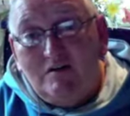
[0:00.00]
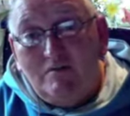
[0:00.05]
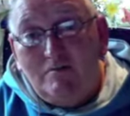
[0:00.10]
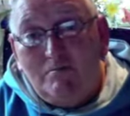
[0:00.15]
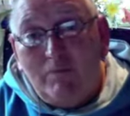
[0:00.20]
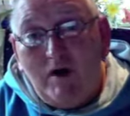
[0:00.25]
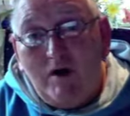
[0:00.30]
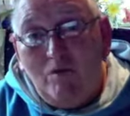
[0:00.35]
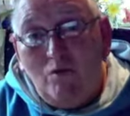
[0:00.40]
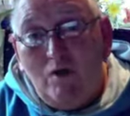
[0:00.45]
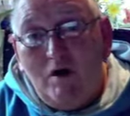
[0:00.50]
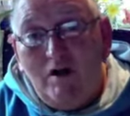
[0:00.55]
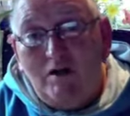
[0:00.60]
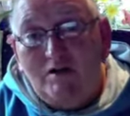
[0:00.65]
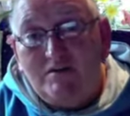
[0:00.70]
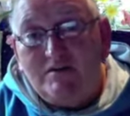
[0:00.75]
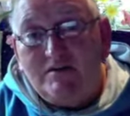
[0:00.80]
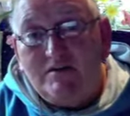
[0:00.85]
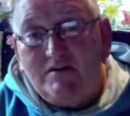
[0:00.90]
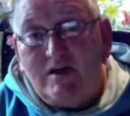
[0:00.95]
by
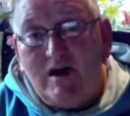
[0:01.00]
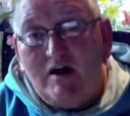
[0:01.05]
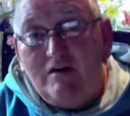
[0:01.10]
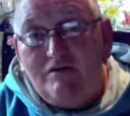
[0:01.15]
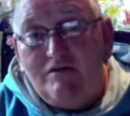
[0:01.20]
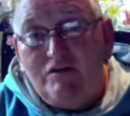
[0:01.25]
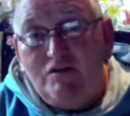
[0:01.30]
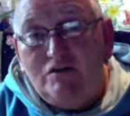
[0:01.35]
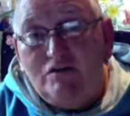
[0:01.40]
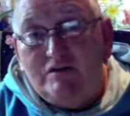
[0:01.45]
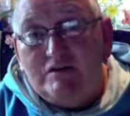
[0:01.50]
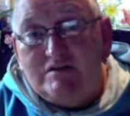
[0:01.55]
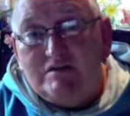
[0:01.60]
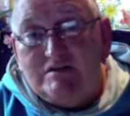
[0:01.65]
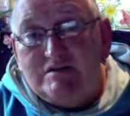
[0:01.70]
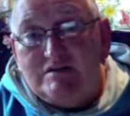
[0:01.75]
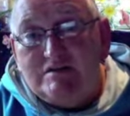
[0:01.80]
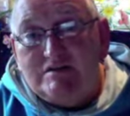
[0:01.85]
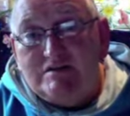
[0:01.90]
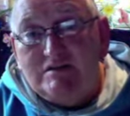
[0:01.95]
wealth and
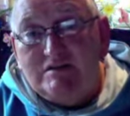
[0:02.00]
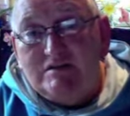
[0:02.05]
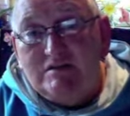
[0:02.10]
affluence?